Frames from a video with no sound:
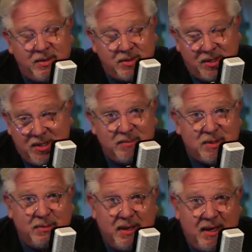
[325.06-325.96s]
She
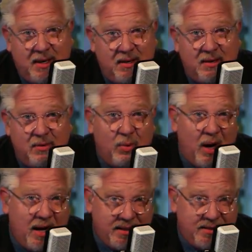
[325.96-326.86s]
seems to be
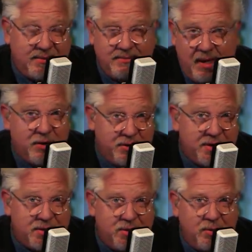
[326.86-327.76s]
right under
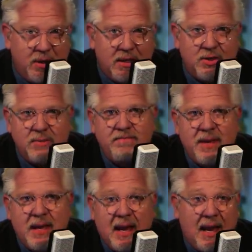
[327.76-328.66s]
this new religion,
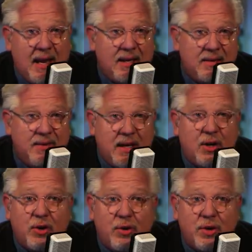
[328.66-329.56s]
and in the
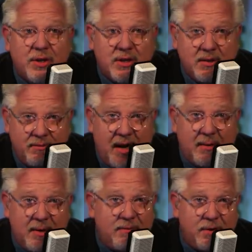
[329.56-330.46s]
current
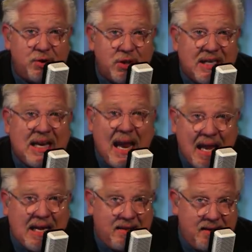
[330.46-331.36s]
environment, virtually
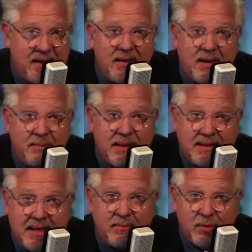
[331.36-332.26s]
anything can be
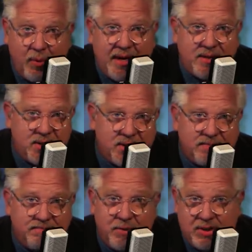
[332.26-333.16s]
deemed racist.
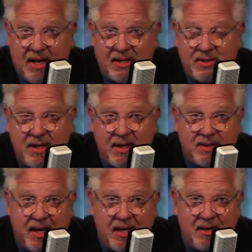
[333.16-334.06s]
Just ask the
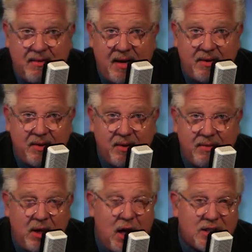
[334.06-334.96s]
executive editor
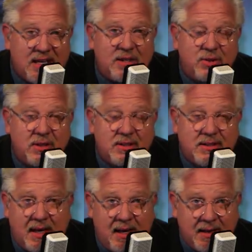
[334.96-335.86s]
of the Los Angeles
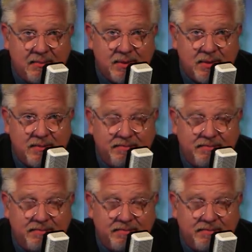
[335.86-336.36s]
Times.